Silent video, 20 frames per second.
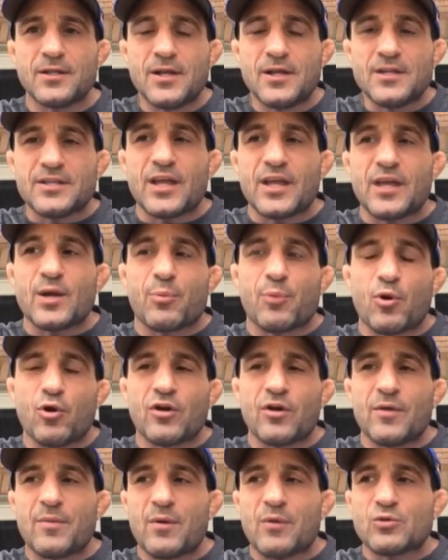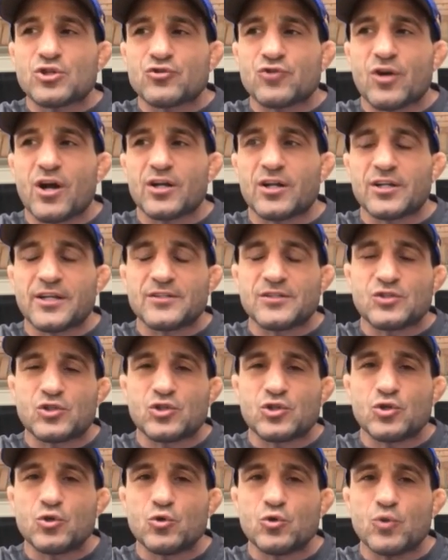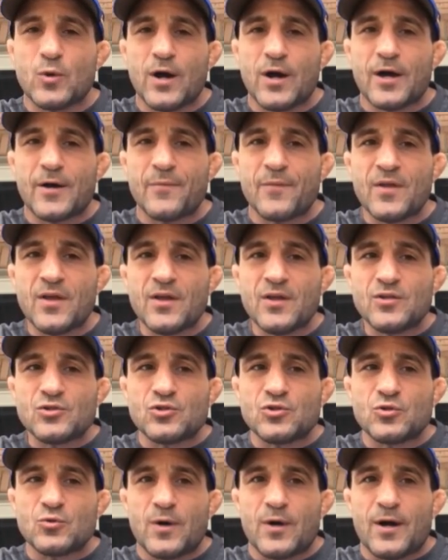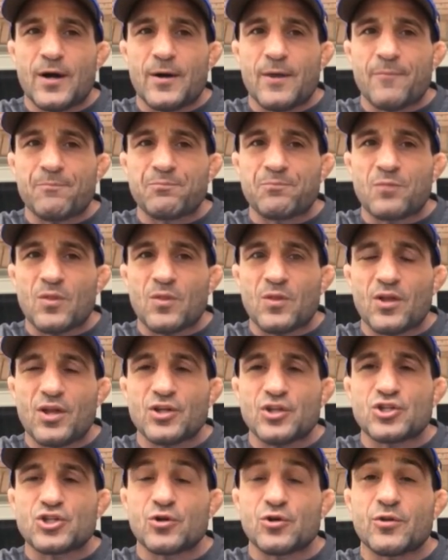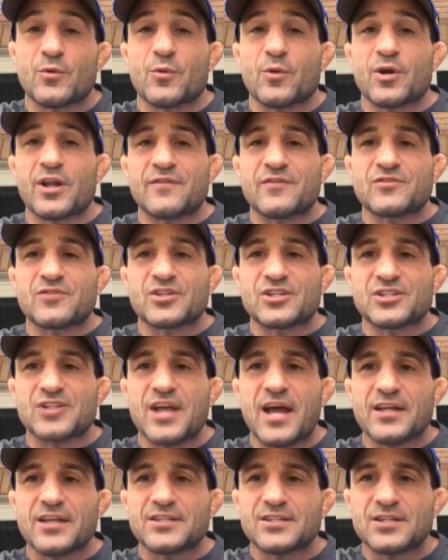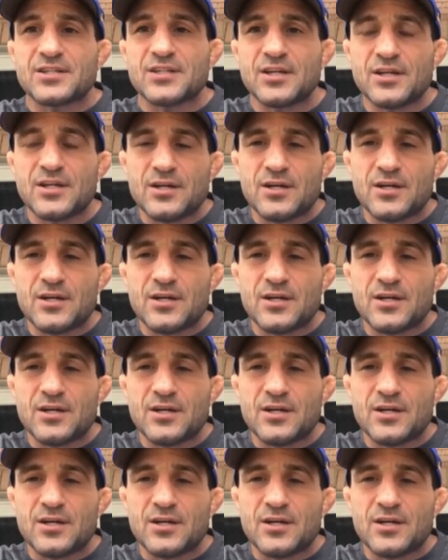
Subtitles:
take a program that was struggling to ensure that we're going to have success.